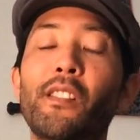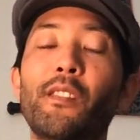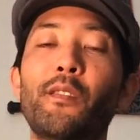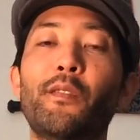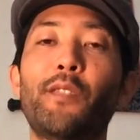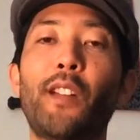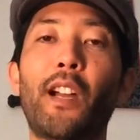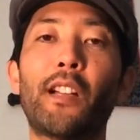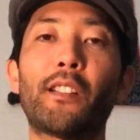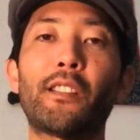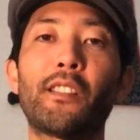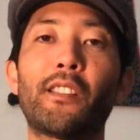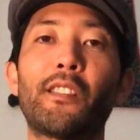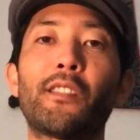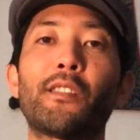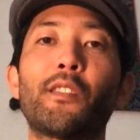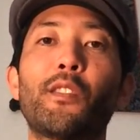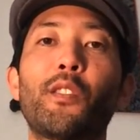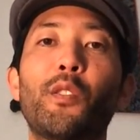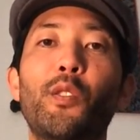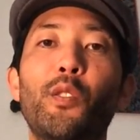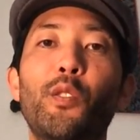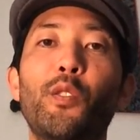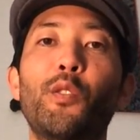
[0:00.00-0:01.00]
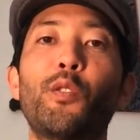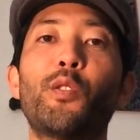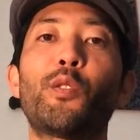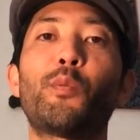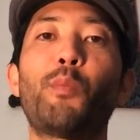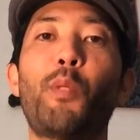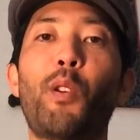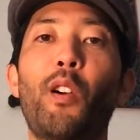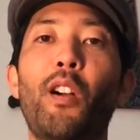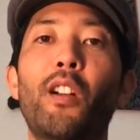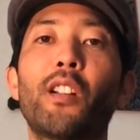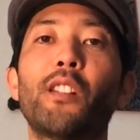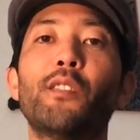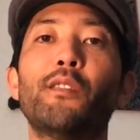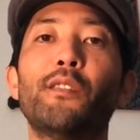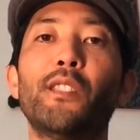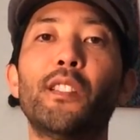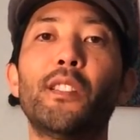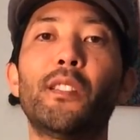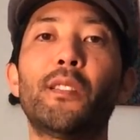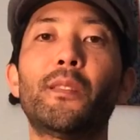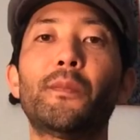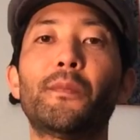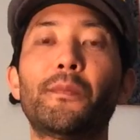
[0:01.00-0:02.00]
In fact, this is a huge part of
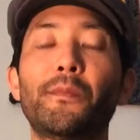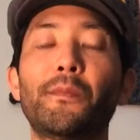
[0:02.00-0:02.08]
it.